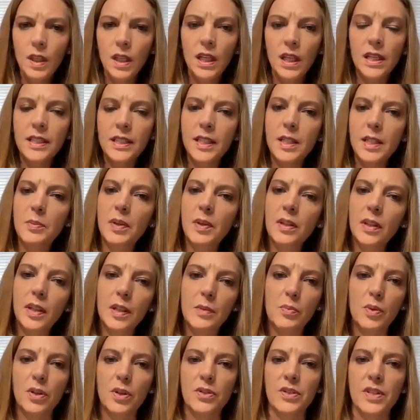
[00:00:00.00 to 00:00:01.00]
It typically
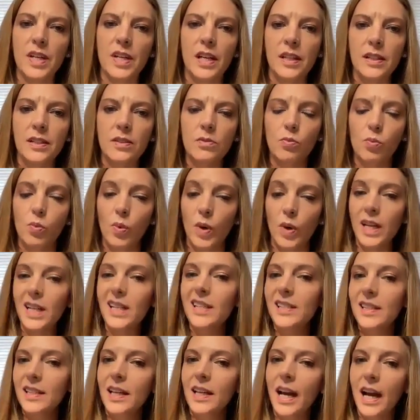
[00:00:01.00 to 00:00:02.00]
presents
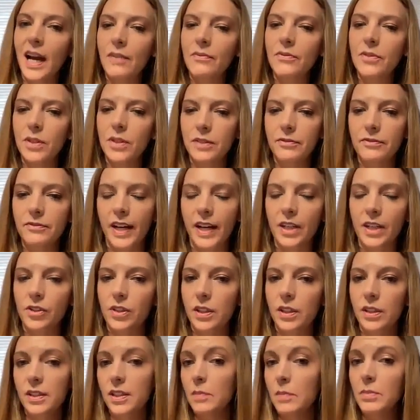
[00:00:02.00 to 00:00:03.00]
weeks after
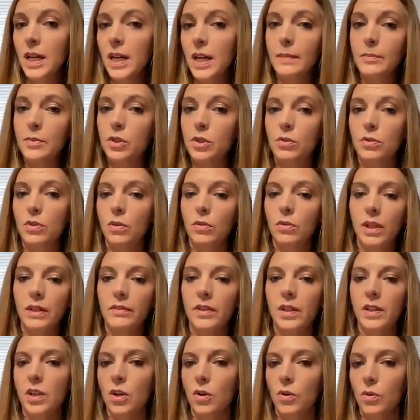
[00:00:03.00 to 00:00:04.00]
infection. Sometimes you don't
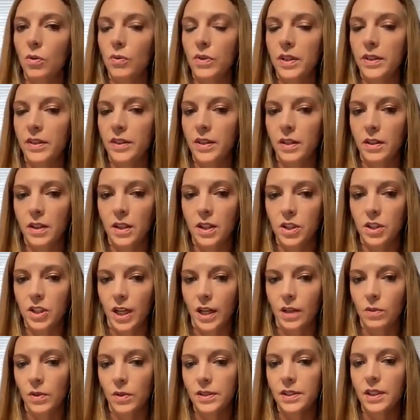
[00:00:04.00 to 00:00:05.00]
even know that the
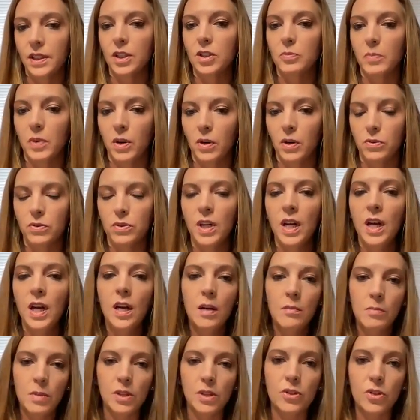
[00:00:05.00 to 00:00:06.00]
child was exposed,
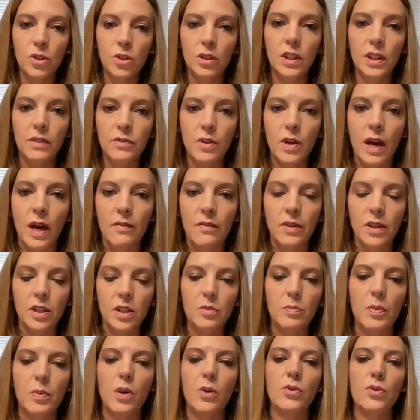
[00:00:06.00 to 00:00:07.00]
but certainly if you have an
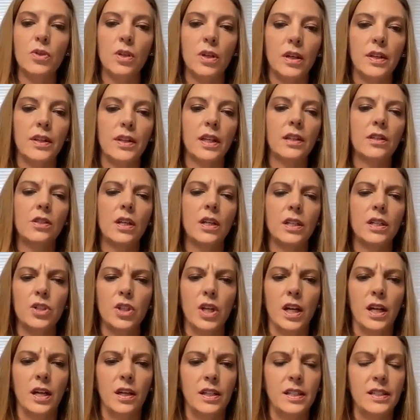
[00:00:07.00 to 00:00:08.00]
exposure and the
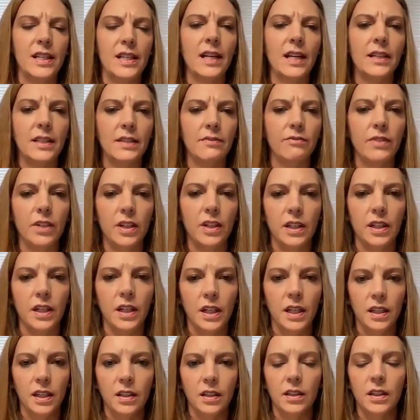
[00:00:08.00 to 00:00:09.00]
child is acting very
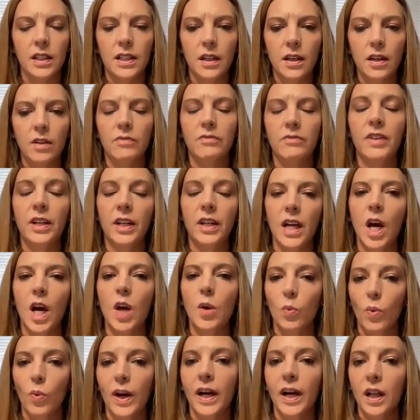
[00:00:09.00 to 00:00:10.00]
very
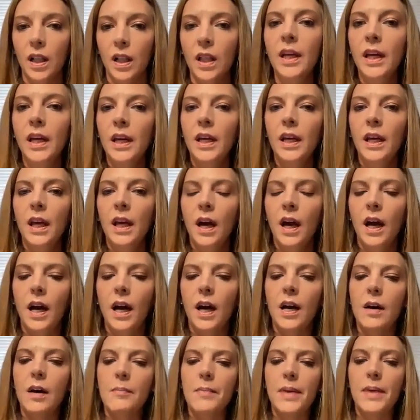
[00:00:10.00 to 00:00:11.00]
unwell,
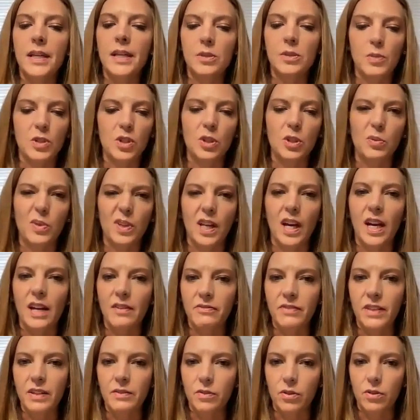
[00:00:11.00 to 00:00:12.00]
especially with high
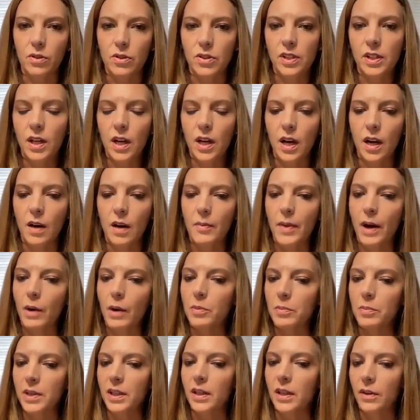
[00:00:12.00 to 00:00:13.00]
fevers, that
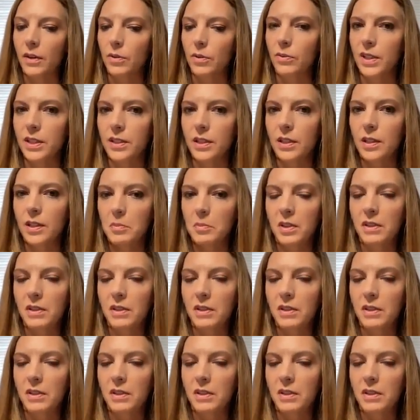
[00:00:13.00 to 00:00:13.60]
would be another reason to